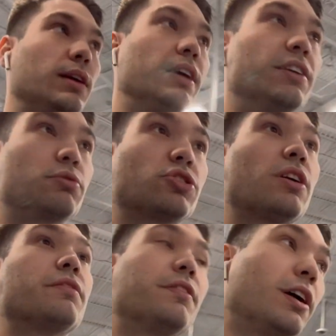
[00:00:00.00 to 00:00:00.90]
is we're
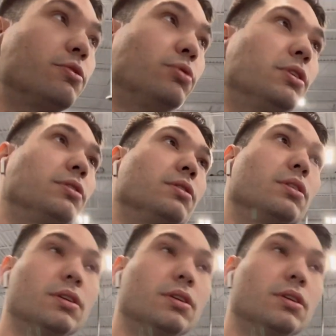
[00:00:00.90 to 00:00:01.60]
trying to find one